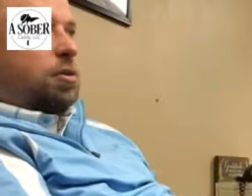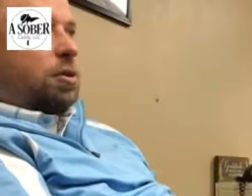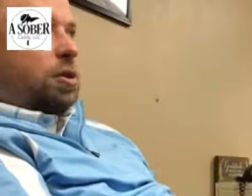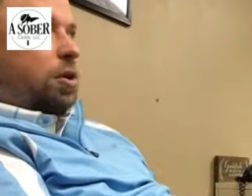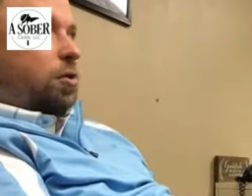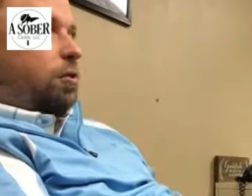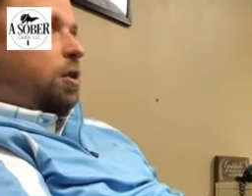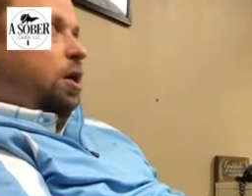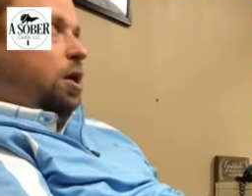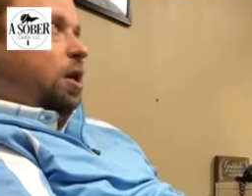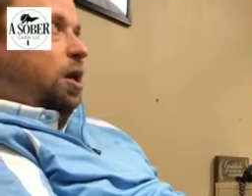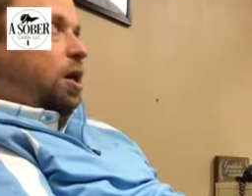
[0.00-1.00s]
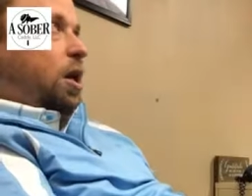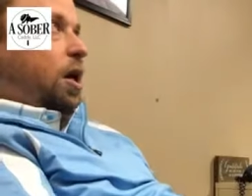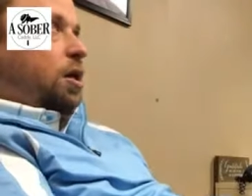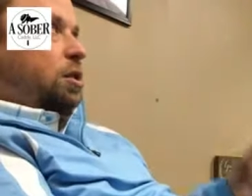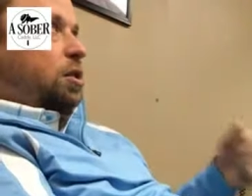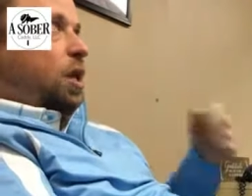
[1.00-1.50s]
So it kind
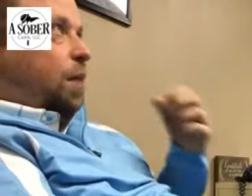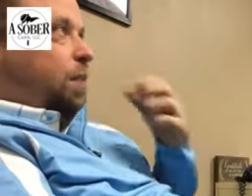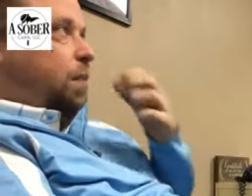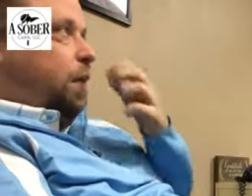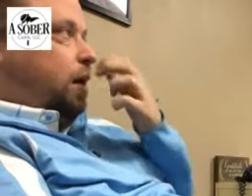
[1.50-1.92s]
of just happened by